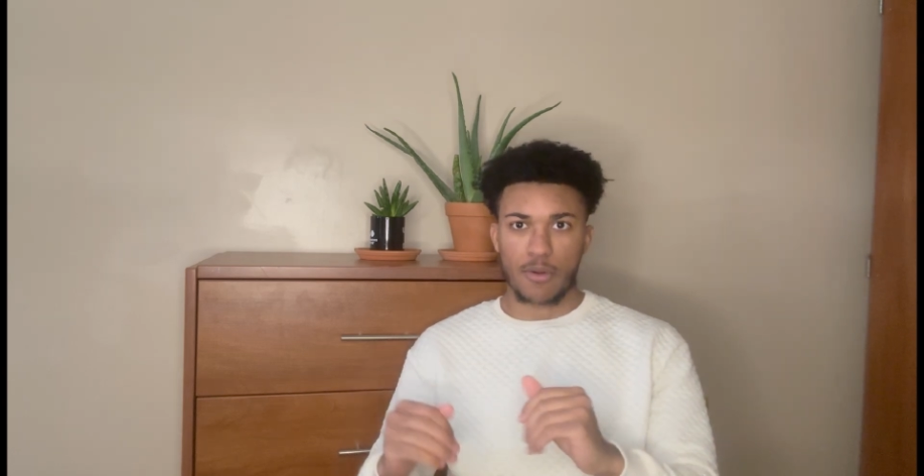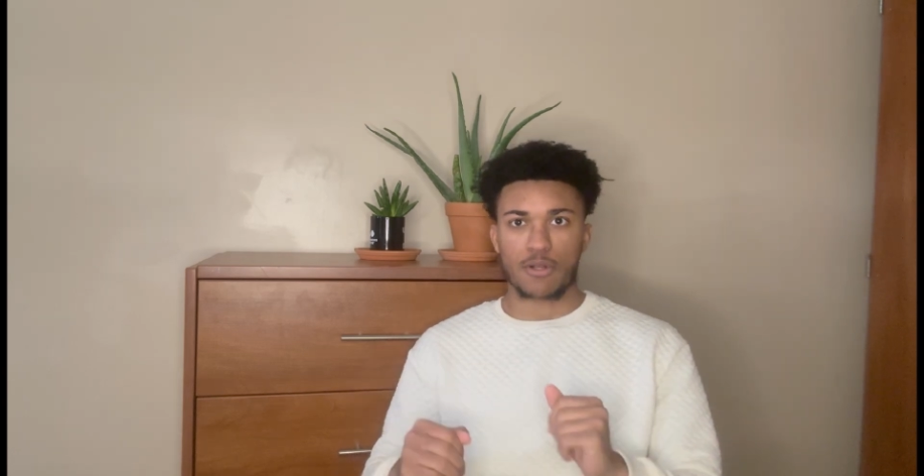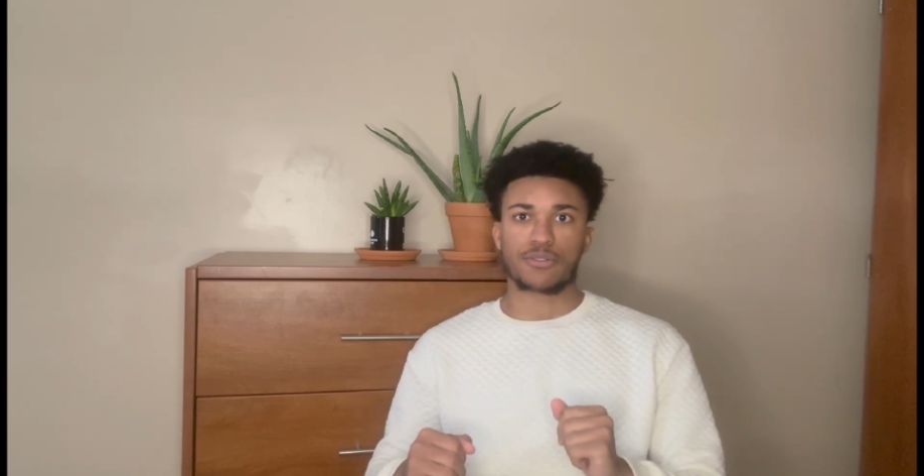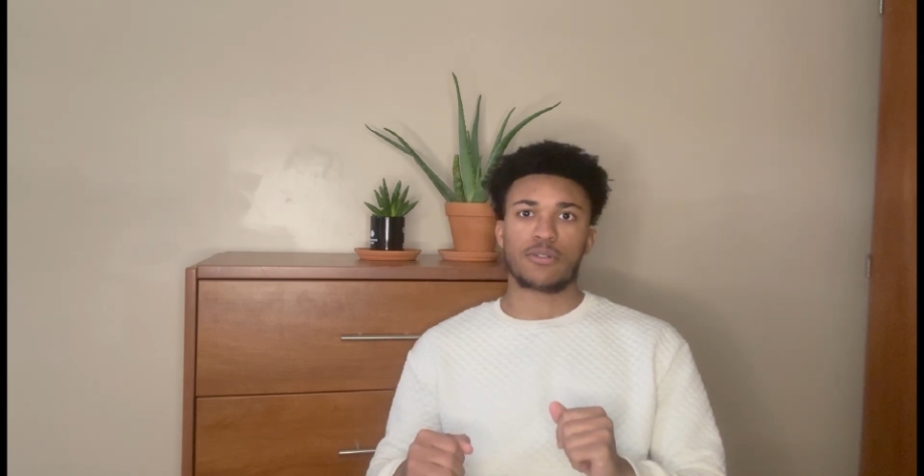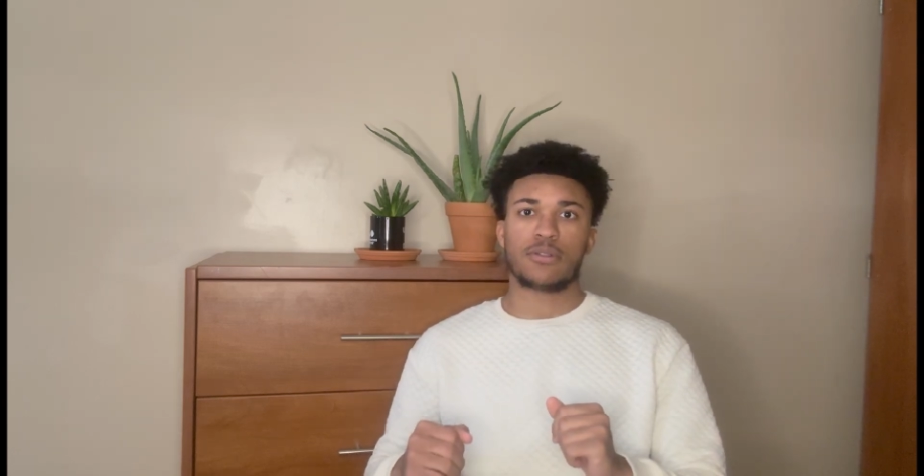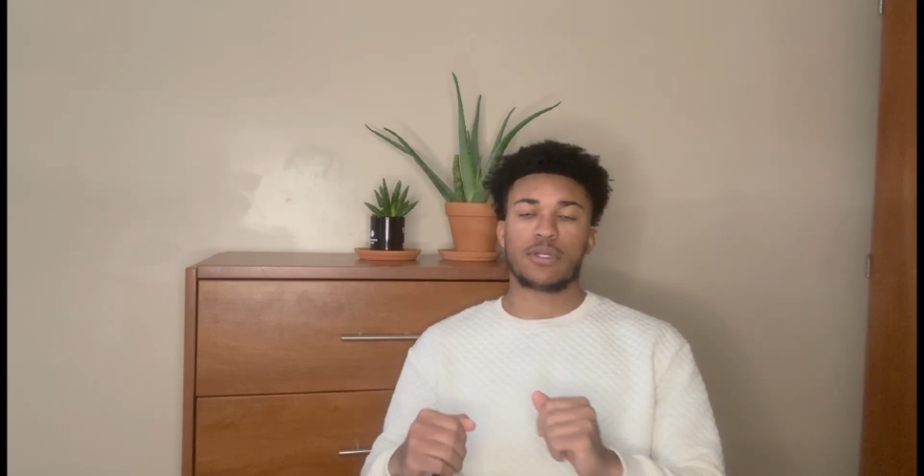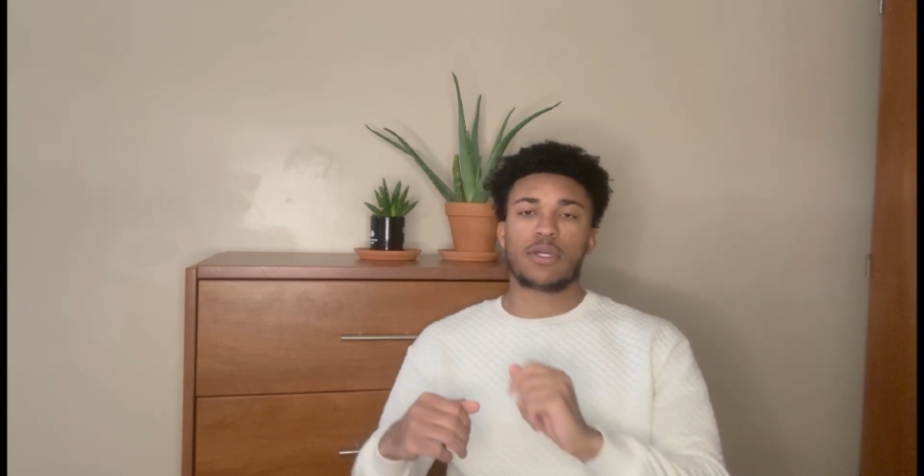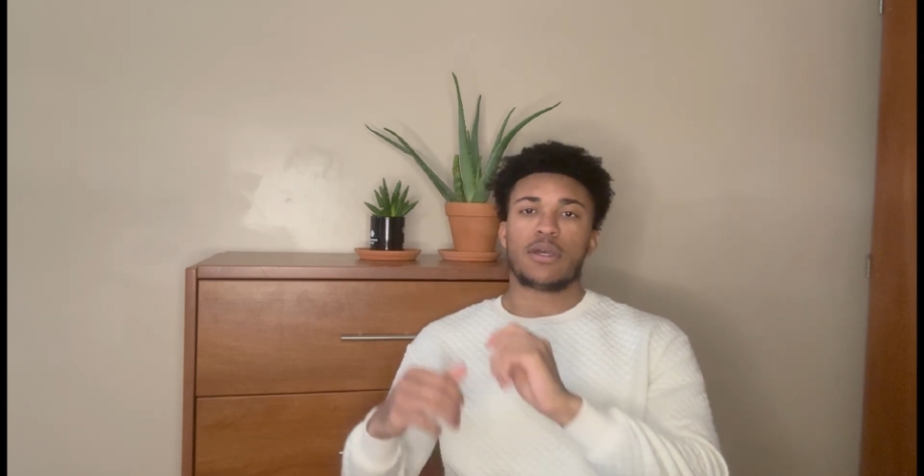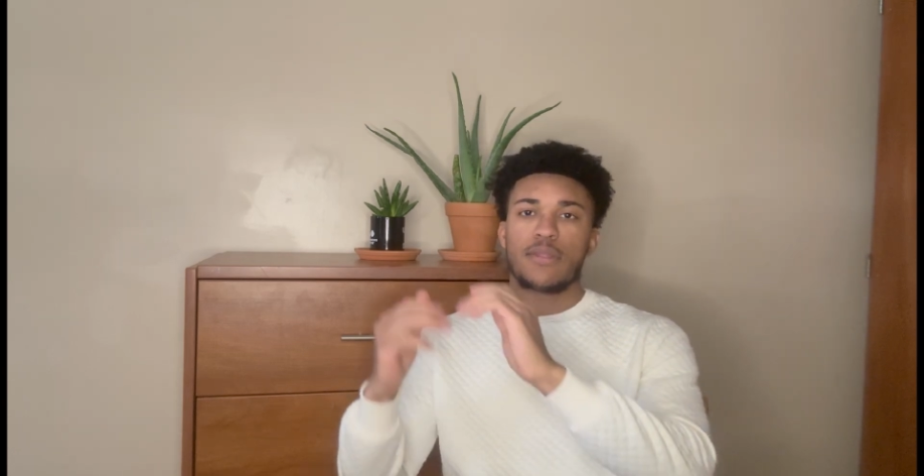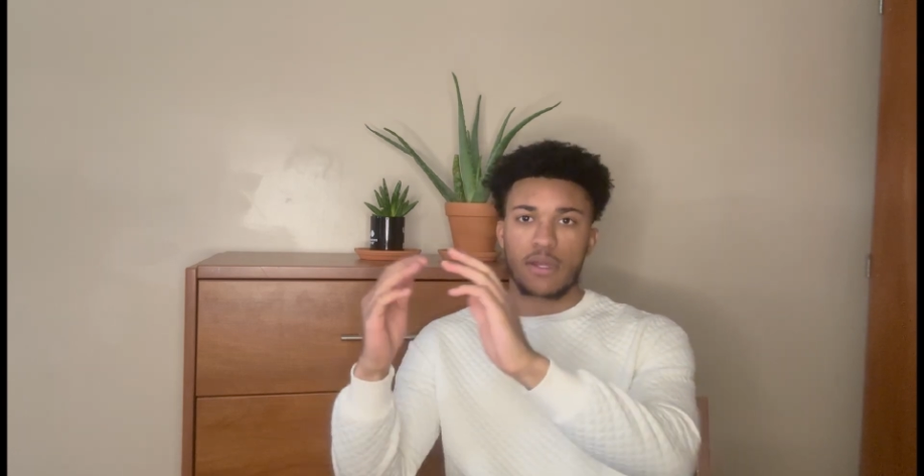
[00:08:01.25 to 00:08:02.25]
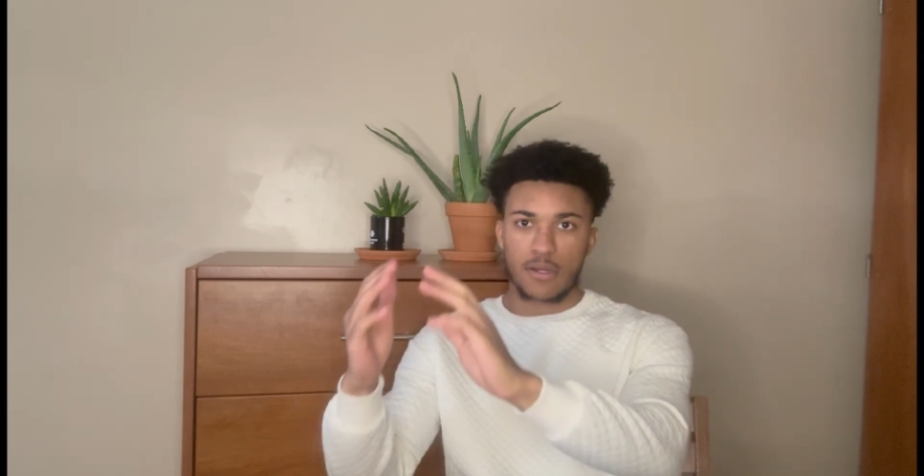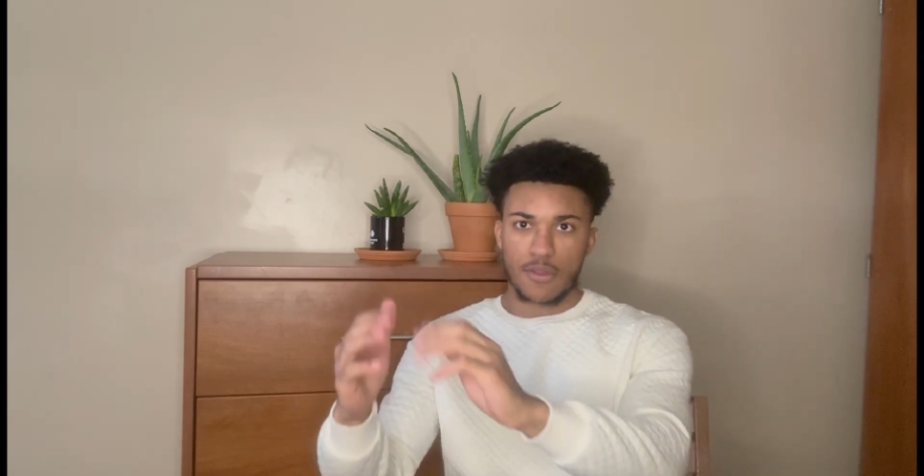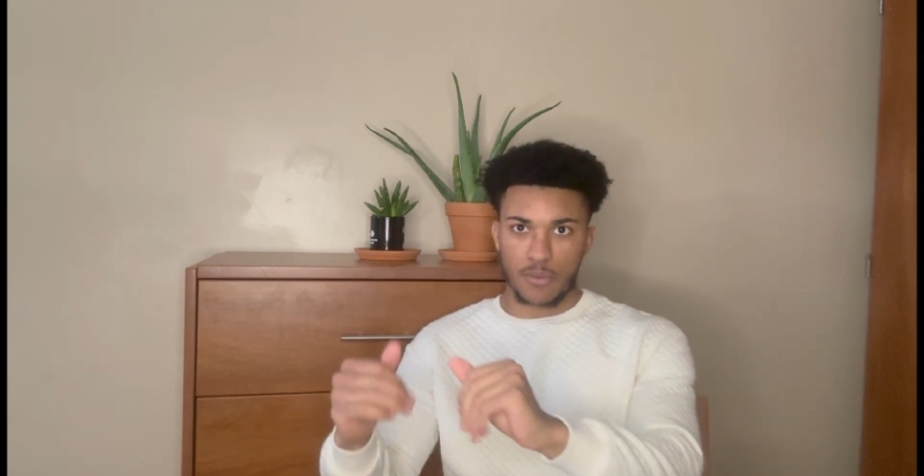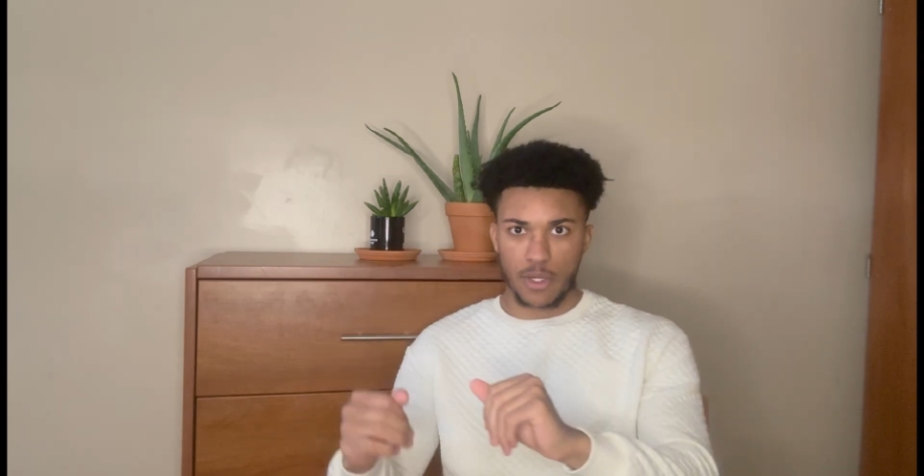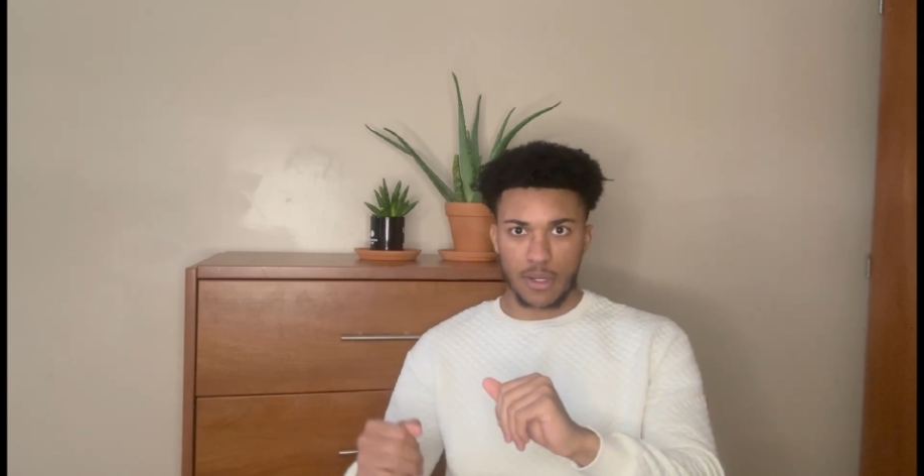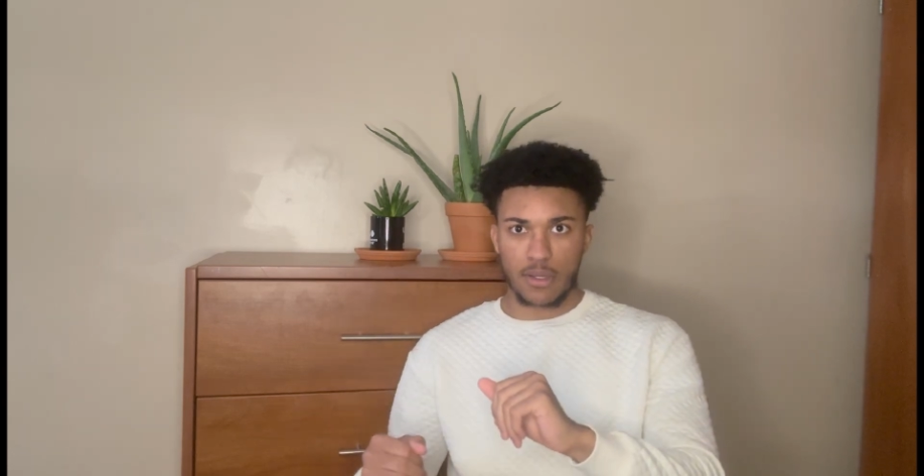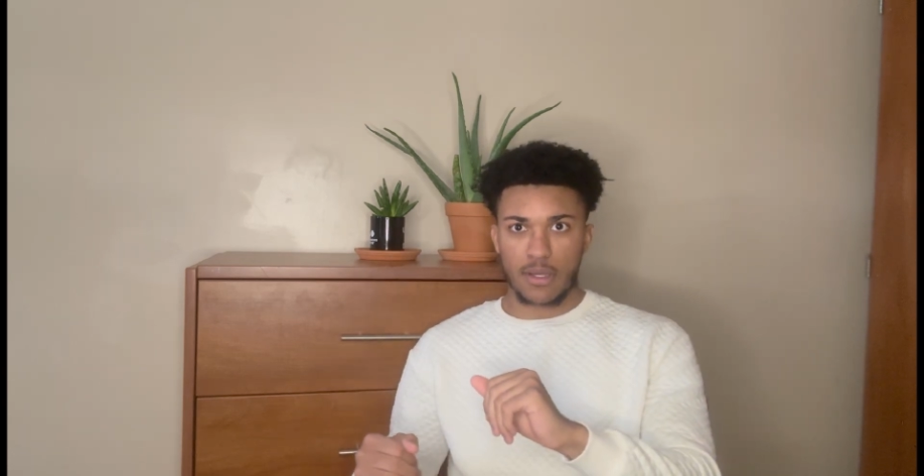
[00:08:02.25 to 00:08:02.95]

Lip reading: partial, then another one.